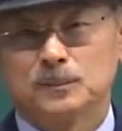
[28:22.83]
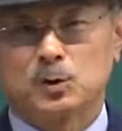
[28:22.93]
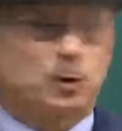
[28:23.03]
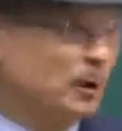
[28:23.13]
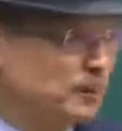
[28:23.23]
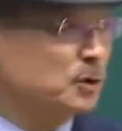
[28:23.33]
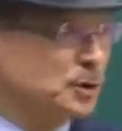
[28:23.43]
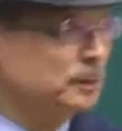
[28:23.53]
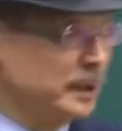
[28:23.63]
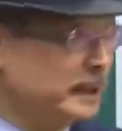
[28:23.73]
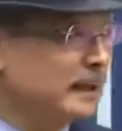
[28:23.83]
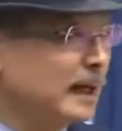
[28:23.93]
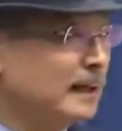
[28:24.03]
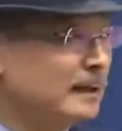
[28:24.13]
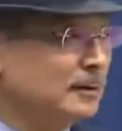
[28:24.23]
If you hesitate,
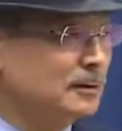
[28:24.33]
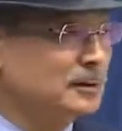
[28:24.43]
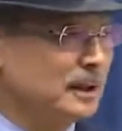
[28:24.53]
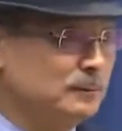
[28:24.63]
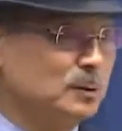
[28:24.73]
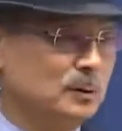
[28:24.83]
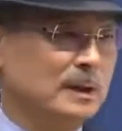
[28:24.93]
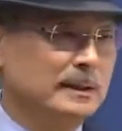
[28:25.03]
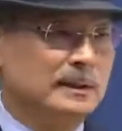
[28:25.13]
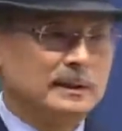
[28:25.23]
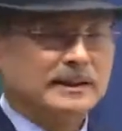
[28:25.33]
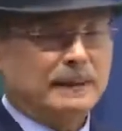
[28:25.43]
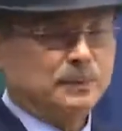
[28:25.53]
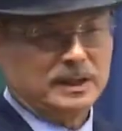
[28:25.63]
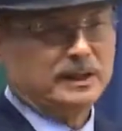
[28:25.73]
you wind up being
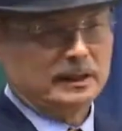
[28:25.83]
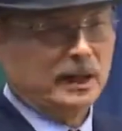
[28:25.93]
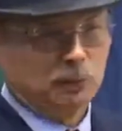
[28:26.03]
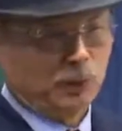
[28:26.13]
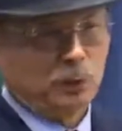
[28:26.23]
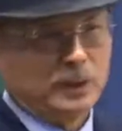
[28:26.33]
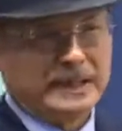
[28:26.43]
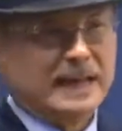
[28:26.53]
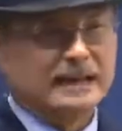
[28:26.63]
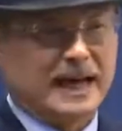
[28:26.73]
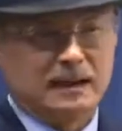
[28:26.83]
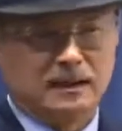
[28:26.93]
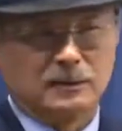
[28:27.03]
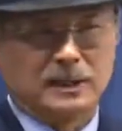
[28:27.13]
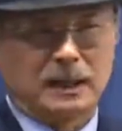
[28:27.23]
boiled like an oblivious
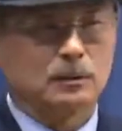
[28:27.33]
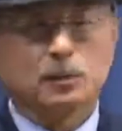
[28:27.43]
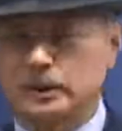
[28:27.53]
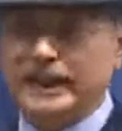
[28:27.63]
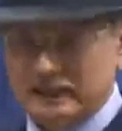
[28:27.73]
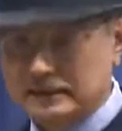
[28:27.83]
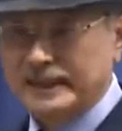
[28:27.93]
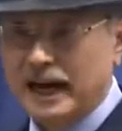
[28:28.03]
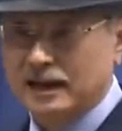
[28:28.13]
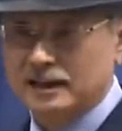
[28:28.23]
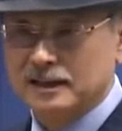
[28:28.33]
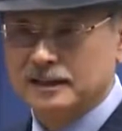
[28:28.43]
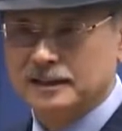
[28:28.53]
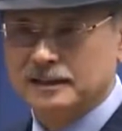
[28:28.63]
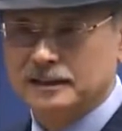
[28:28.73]
frog. So what do you do
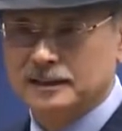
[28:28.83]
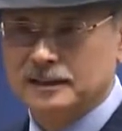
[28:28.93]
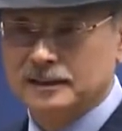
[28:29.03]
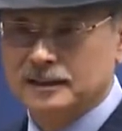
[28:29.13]
next?